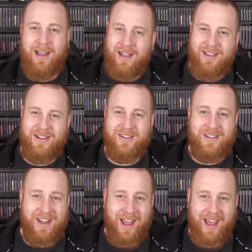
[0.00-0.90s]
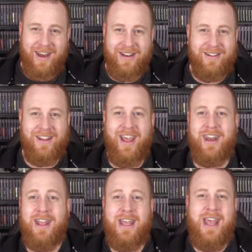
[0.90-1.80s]
you're
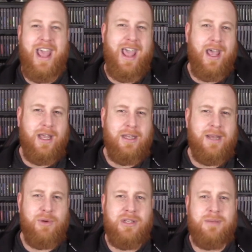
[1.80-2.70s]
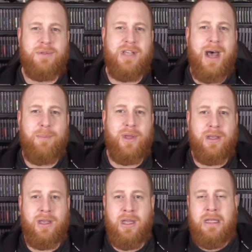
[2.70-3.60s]
dead. And that brings up a
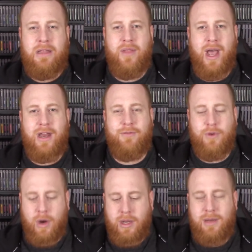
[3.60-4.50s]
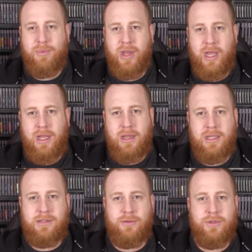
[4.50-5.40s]
topic that if you are going to play
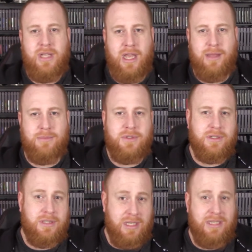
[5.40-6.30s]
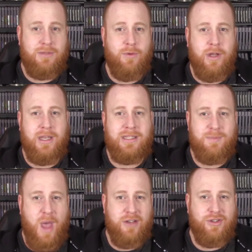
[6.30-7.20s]
these old games, this one
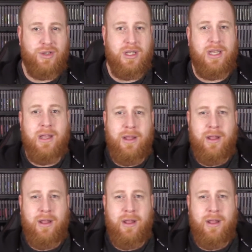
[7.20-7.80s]
especially,